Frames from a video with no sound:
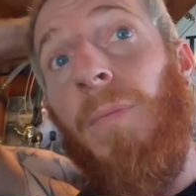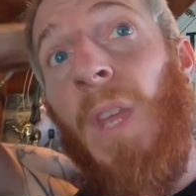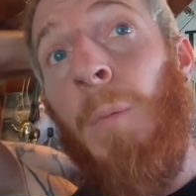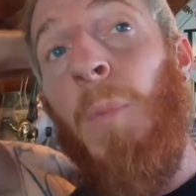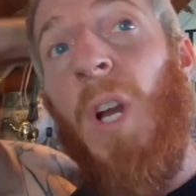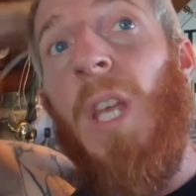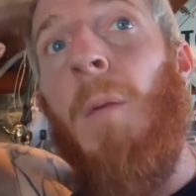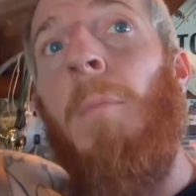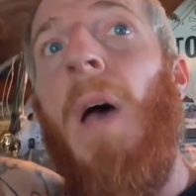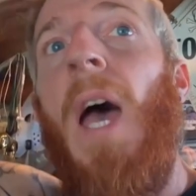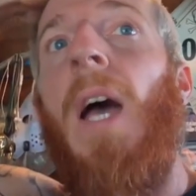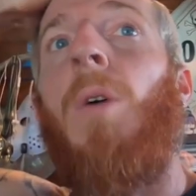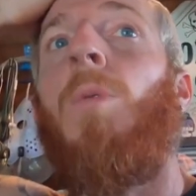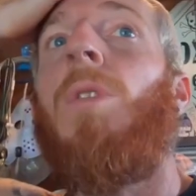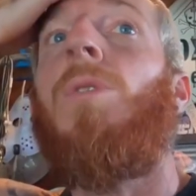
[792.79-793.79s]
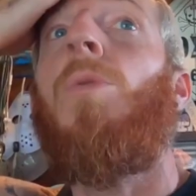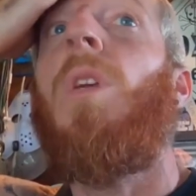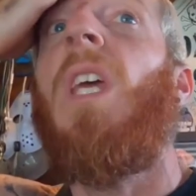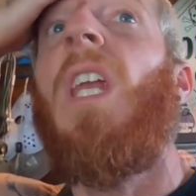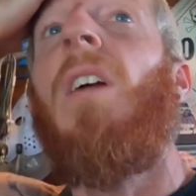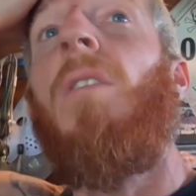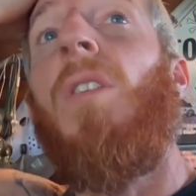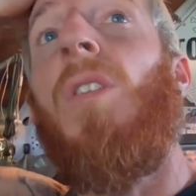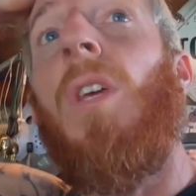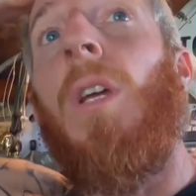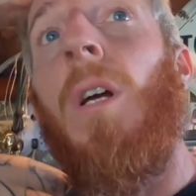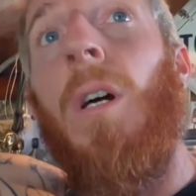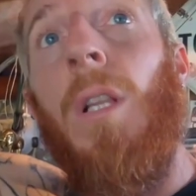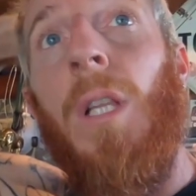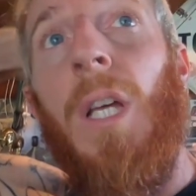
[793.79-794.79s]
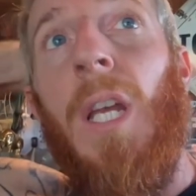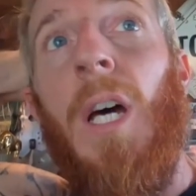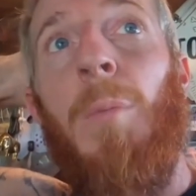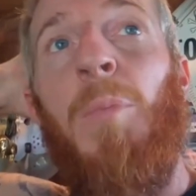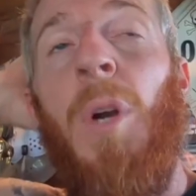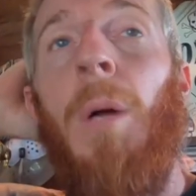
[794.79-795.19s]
I'll bring it back once we get everything all lit up.